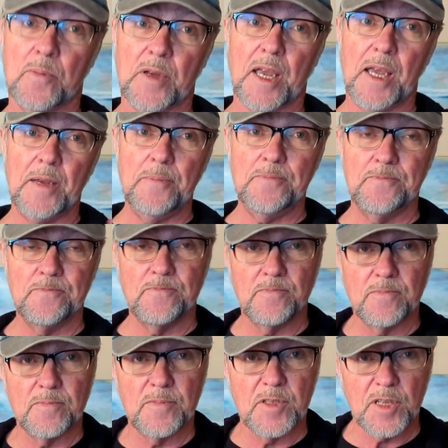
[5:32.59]
Okay?
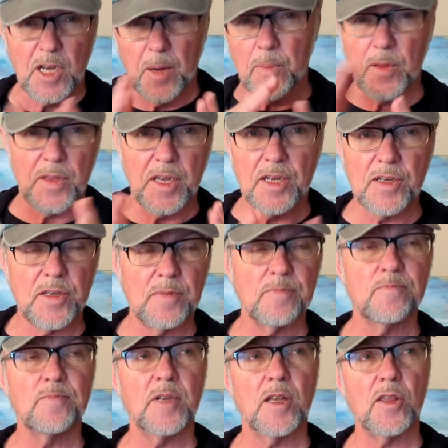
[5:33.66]
Just a couple things
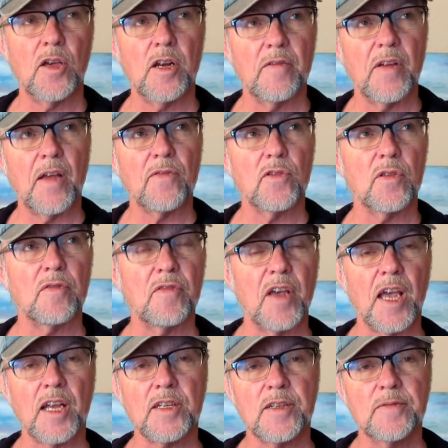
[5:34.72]
I thought of after the
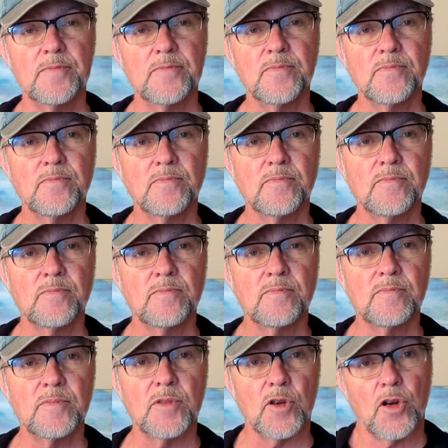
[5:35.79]
fact.
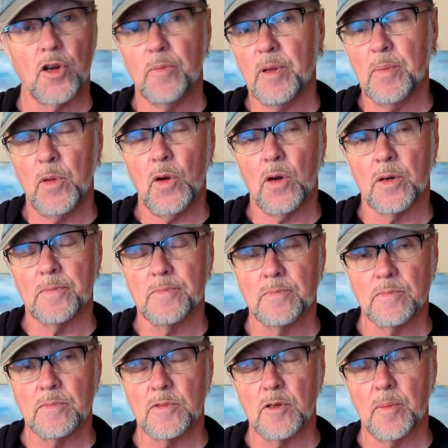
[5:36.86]
There could be more,
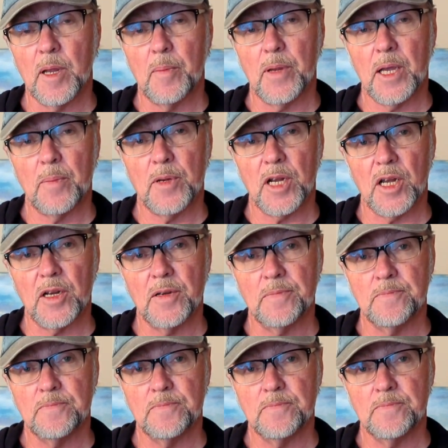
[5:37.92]
or maybe I'm done.